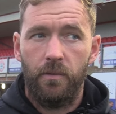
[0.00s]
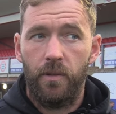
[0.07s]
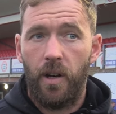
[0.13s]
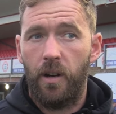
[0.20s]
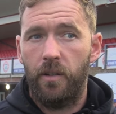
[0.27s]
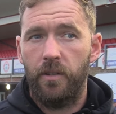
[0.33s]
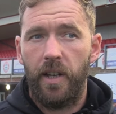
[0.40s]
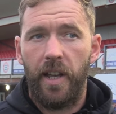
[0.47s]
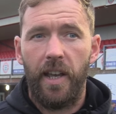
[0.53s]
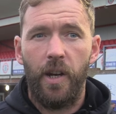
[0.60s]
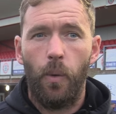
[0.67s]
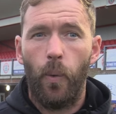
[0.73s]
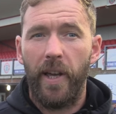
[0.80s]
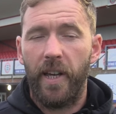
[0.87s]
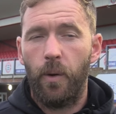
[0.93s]
well, in
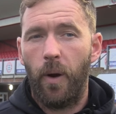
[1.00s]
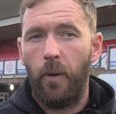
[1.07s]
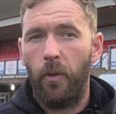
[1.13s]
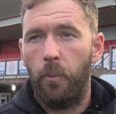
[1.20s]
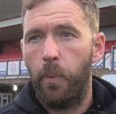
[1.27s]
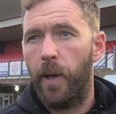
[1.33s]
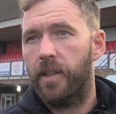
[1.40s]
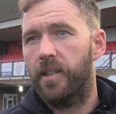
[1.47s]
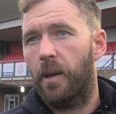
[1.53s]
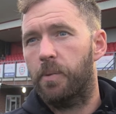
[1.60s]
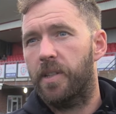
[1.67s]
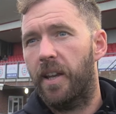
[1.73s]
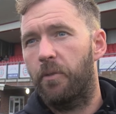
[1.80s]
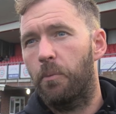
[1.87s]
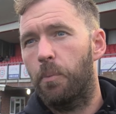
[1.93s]
a week where we've picked up
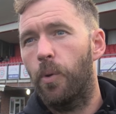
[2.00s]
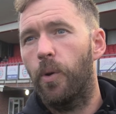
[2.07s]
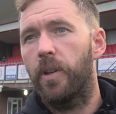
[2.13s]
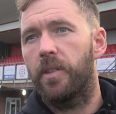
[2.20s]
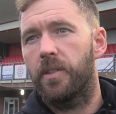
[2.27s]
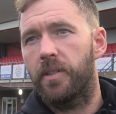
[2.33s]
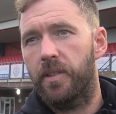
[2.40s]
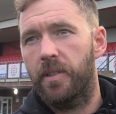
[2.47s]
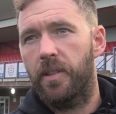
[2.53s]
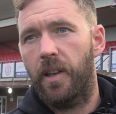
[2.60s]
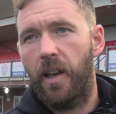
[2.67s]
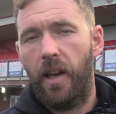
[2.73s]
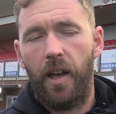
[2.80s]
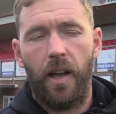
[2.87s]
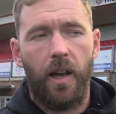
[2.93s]
7 points,
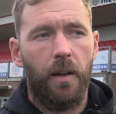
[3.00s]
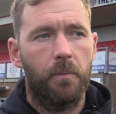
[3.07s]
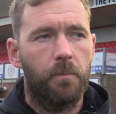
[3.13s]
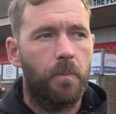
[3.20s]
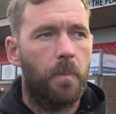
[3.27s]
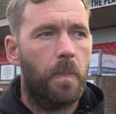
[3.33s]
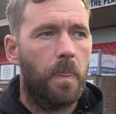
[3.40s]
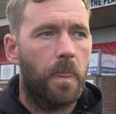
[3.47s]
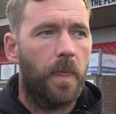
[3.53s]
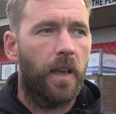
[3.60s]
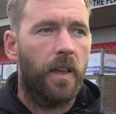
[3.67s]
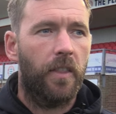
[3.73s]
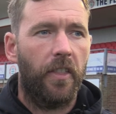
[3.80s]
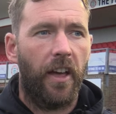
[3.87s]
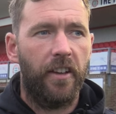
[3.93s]

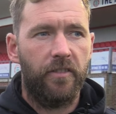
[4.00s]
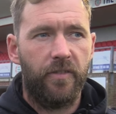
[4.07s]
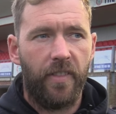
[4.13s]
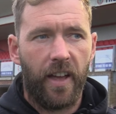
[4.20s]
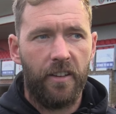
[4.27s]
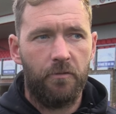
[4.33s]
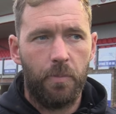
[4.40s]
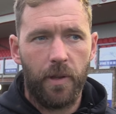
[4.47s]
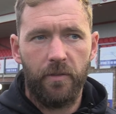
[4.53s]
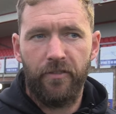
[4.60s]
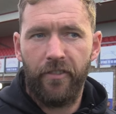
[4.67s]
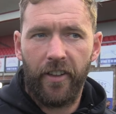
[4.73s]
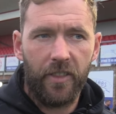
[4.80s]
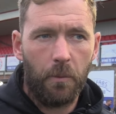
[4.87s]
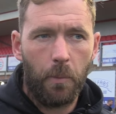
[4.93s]
they've been
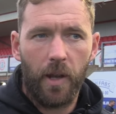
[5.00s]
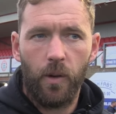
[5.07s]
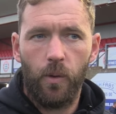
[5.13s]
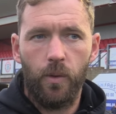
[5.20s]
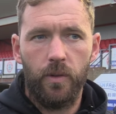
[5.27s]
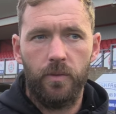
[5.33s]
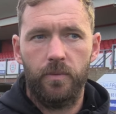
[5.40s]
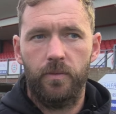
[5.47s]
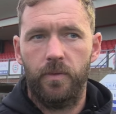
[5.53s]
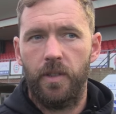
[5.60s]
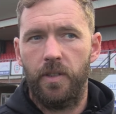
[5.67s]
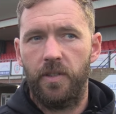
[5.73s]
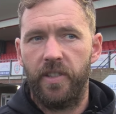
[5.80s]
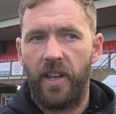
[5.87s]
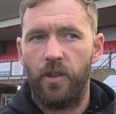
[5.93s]
fundamental
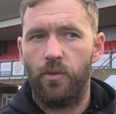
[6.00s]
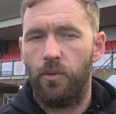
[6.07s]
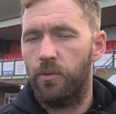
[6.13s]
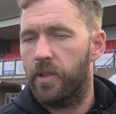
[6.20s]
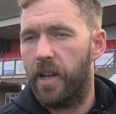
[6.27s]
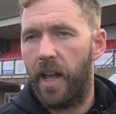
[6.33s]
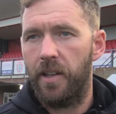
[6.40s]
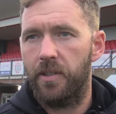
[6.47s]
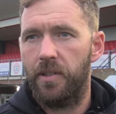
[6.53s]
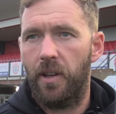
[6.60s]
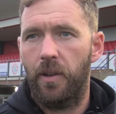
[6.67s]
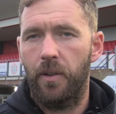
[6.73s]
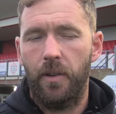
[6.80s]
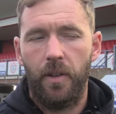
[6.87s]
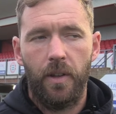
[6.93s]
and central to that.
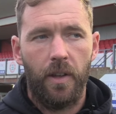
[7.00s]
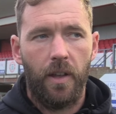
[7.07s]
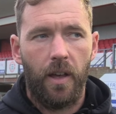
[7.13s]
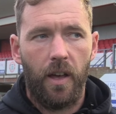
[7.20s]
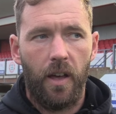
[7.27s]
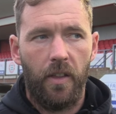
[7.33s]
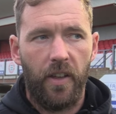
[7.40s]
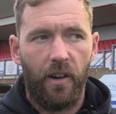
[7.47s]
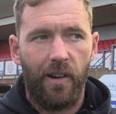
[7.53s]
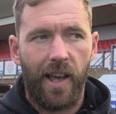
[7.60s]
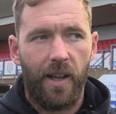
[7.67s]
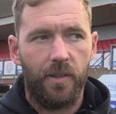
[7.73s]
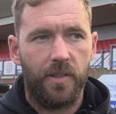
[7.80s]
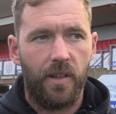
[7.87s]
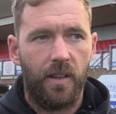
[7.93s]
So they're
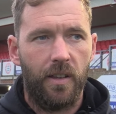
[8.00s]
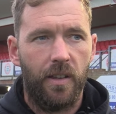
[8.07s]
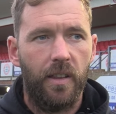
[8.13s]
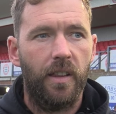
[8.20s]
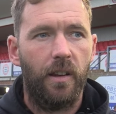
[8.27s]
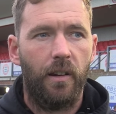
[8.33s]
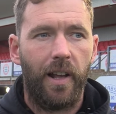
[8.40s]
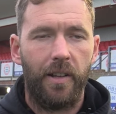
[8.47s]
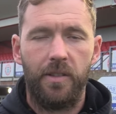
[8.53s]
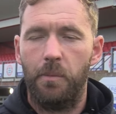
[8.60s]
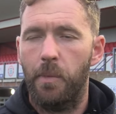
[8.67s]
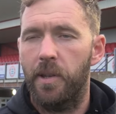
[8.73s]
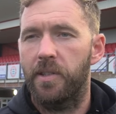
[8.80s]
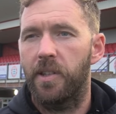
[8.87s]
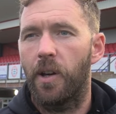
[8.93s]
allowed to
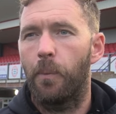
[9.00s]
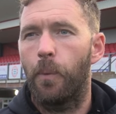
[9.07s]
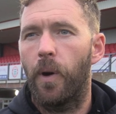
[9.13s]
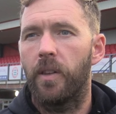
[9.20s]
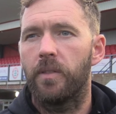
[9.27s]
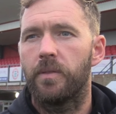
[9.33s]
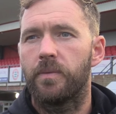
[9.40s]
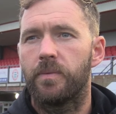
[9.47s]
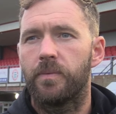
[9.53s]
miss the odd one.